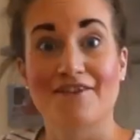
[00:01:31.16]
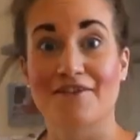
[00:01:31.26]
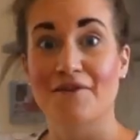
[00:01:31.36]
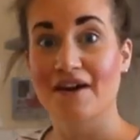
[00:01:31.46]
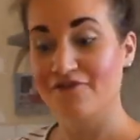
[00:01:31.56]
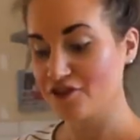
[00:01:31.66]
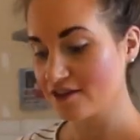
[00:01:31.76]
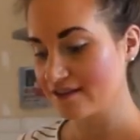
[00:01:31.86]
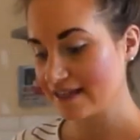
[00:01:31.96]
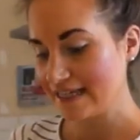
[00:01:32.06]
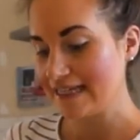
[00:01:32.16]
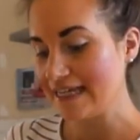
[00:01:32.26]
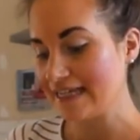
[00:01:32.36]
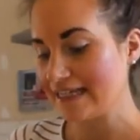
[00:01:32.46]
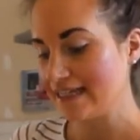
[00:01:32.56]
So I've just
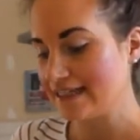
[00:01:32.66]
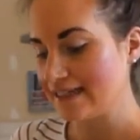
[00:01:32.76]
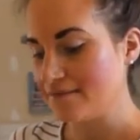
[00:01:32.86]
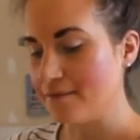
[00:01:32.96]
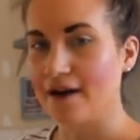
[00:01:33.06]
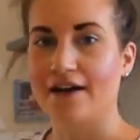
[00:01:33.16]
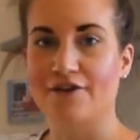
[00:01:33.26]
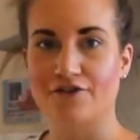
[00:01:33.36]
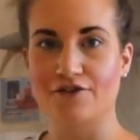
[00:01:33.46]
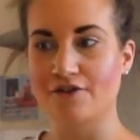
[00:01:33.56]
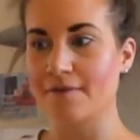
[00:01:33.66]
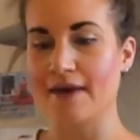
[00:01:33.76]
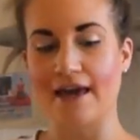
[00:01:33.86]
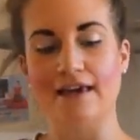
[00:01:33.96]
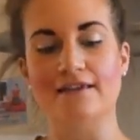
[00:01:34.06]
kneaded my sugar
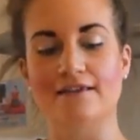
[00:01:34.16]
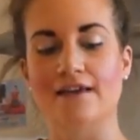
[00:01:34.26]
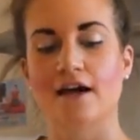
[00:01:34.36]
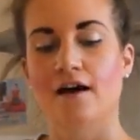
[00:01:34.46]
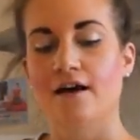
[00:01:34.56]
paste.